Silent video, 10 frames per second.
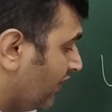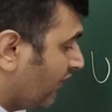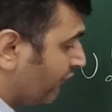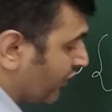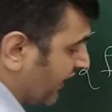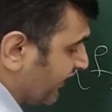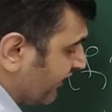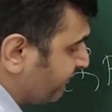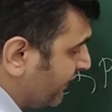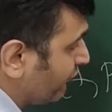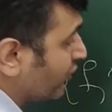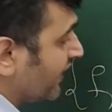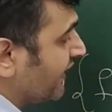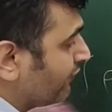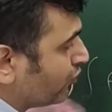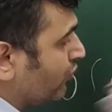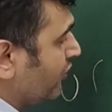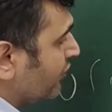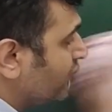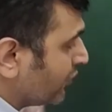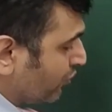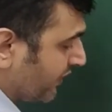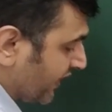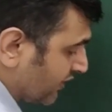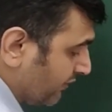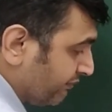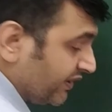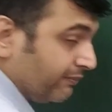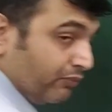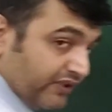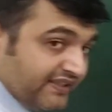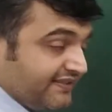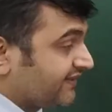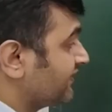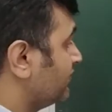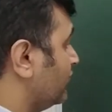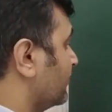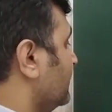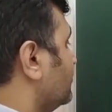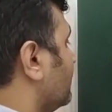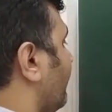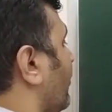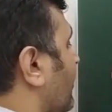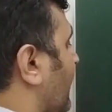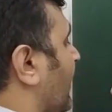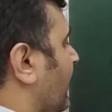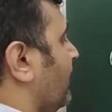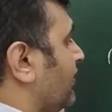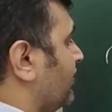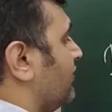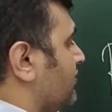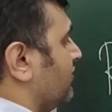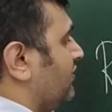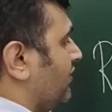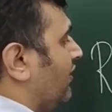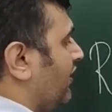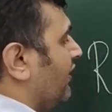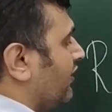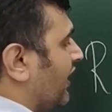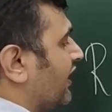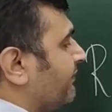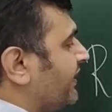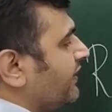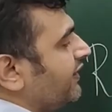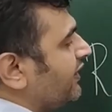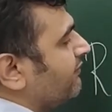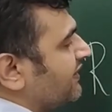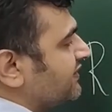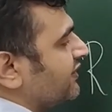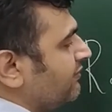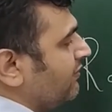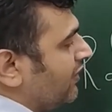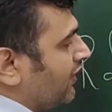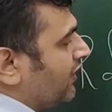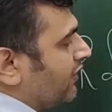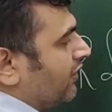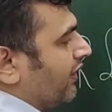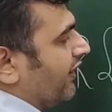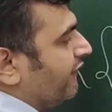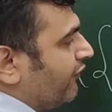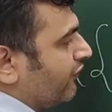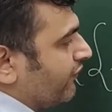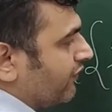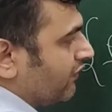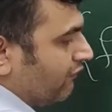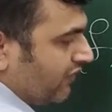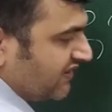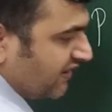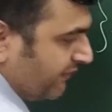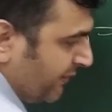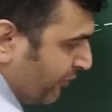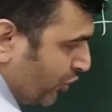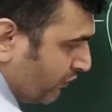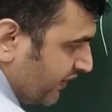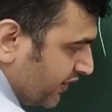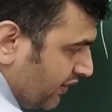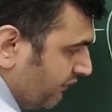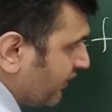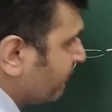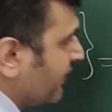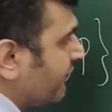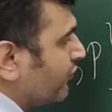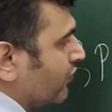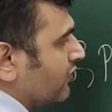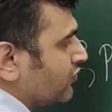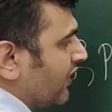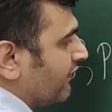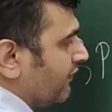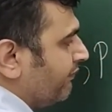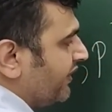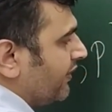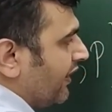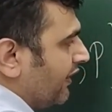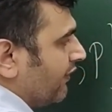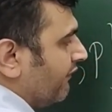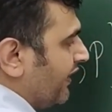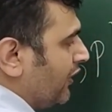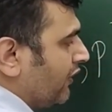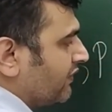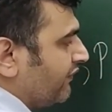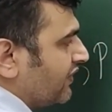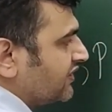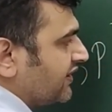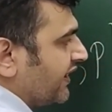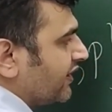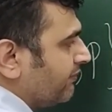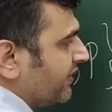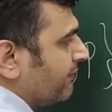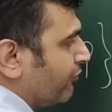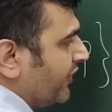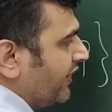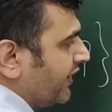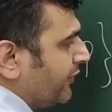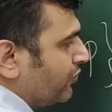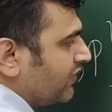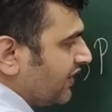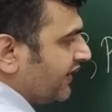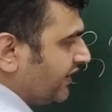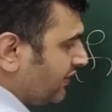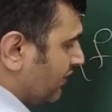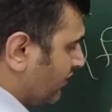For RFP, what they have told, you have to take the midpoints. Okay, so for R arbitrary Riemann sum, f of what is the midpoint over here? 1 by 4. So value of the function at the midpoint into the length.